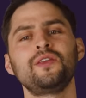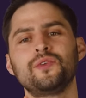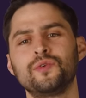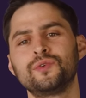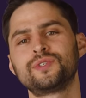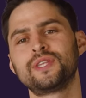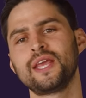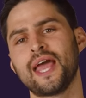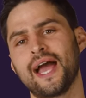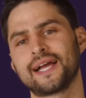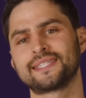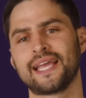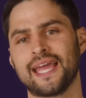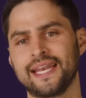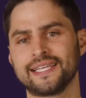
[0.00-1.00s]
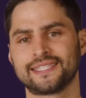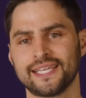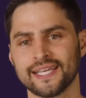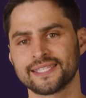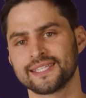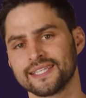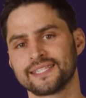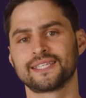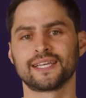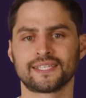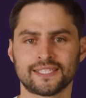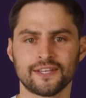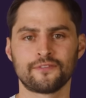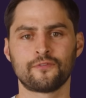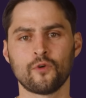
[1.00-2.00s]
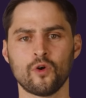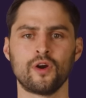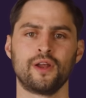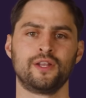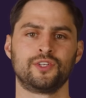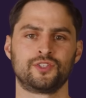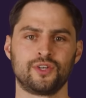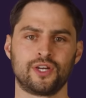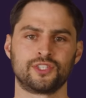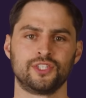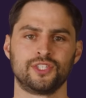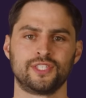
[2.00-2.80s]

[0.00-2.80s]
used the x86-64 instruction